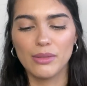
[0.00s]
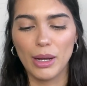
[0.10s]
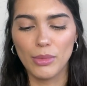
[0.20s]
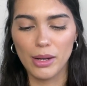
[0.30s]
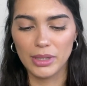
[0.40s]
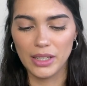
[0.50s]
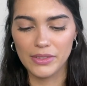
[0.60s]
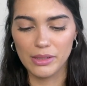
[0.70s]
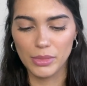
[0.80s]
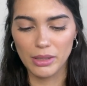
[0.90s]
My mom
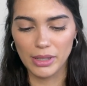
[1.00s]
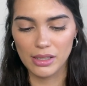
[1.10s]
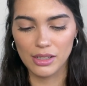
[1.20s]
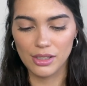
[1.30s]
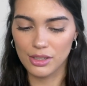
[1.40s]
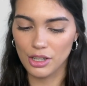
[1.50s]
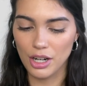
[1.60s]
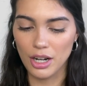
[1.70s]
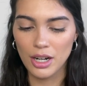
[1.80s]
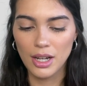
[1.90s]
gifted me and my
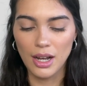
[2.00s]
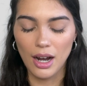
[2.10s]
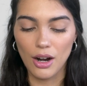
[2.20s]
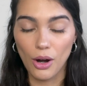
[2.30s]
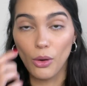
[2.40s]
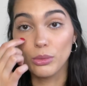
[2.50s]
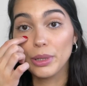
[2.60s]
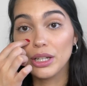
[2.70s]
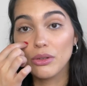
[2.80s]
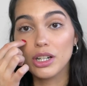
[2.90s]
sister our own
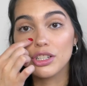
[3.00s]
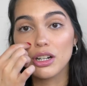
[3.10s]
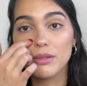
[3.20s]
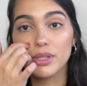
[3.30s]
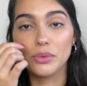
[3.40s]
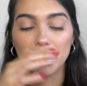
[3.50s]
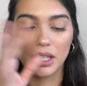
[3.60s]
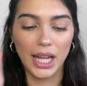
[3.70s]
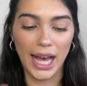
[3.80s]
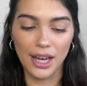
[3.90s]
Pandora charm so we
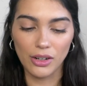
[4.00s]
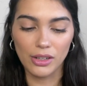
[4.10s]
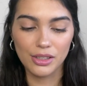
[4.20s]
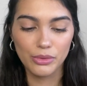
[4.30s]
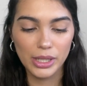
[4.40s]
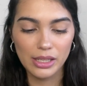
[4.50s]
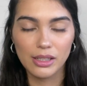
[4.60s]
could add on to it.